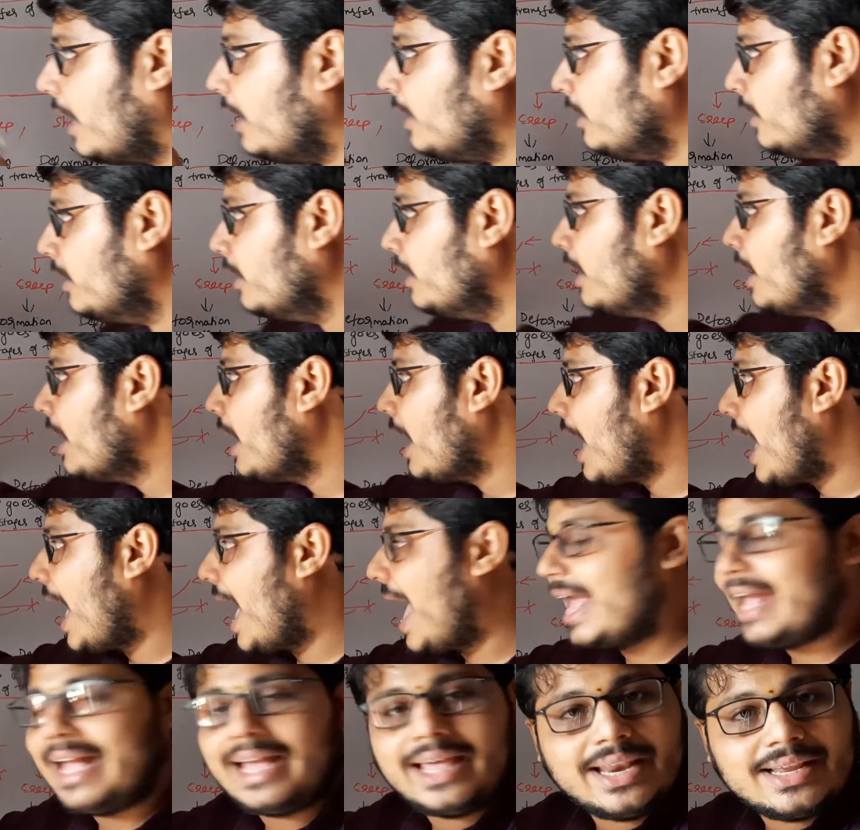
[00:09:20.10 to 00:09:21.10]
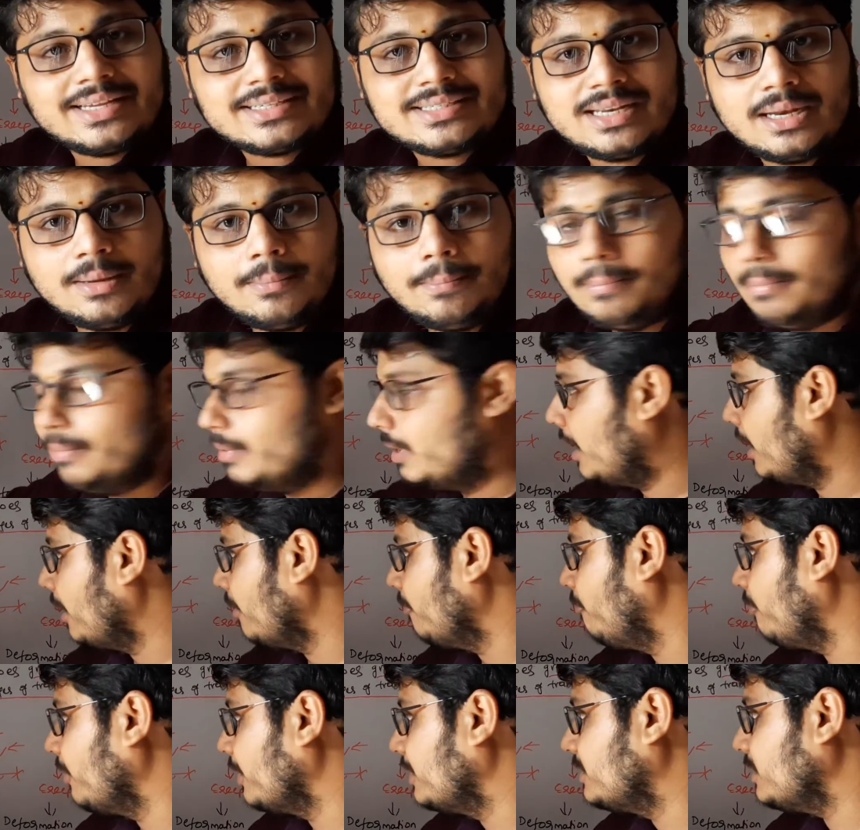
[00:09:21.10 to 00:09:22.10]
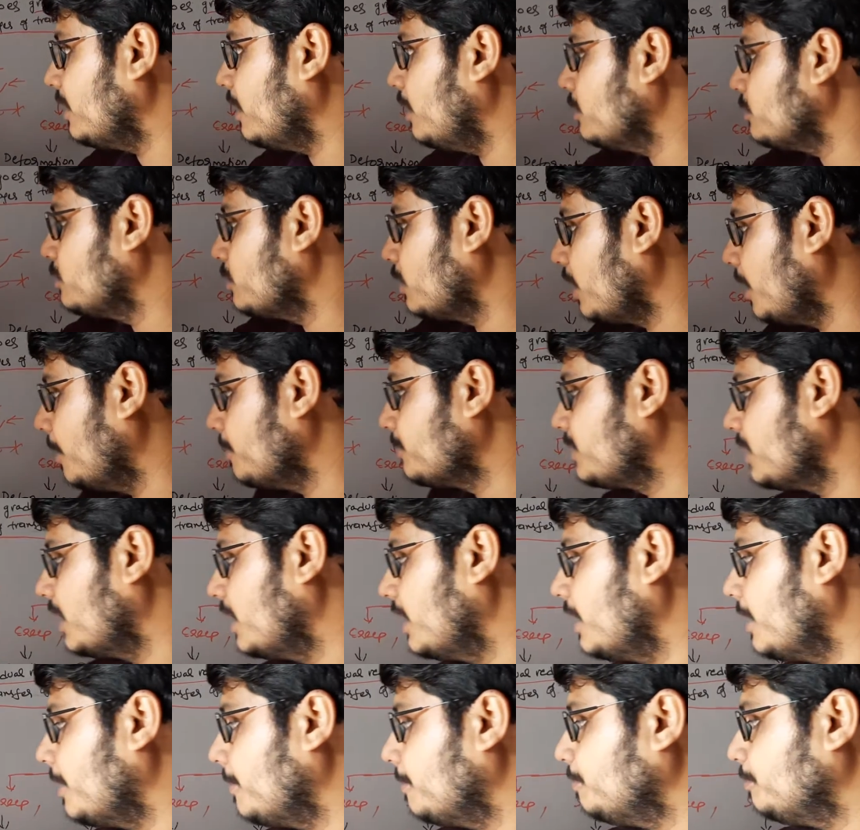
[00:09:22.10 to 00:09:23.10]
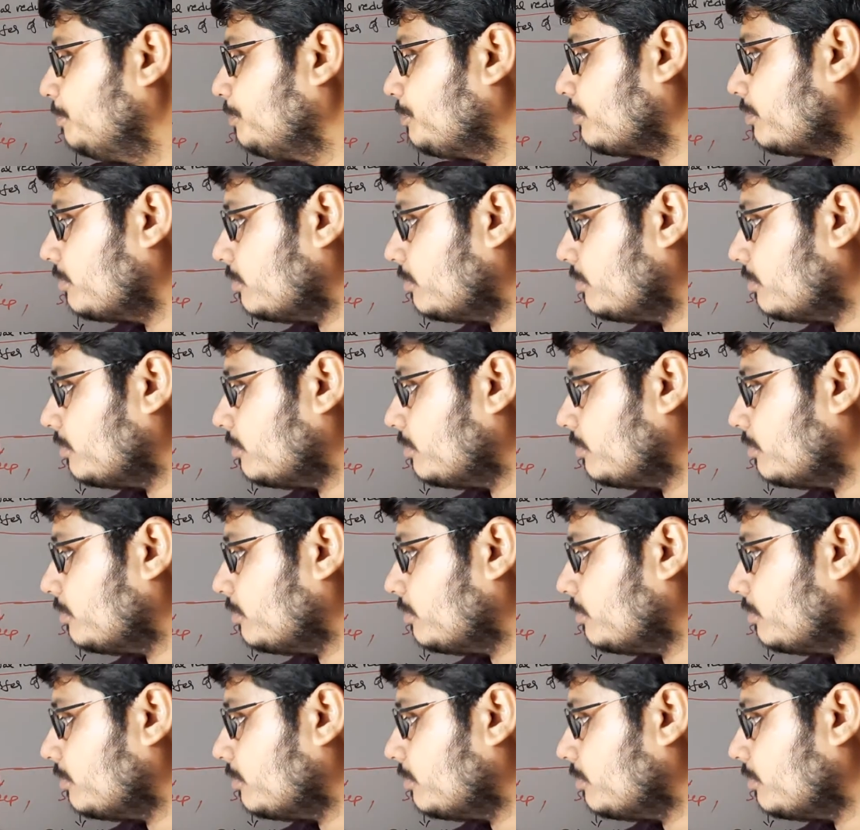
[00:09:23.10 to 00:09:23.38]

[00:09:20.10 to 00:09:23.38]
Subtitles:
and anchorage slip and friction also comes under